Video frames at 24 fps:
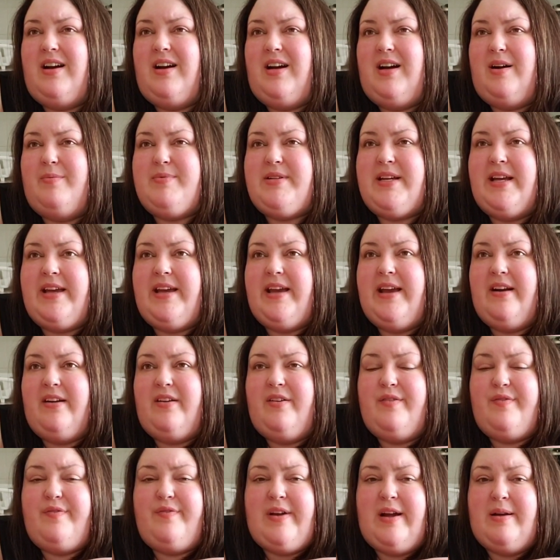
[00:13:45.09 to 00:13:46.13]
Um, take
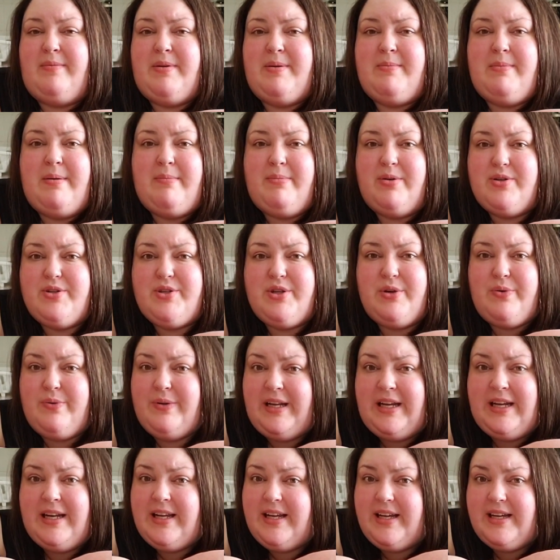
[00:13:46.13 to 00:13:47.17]
care of family members who
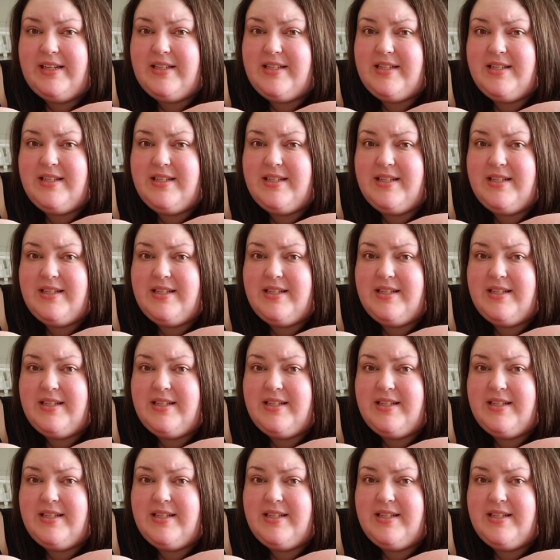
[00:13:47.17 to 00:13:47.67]
need it.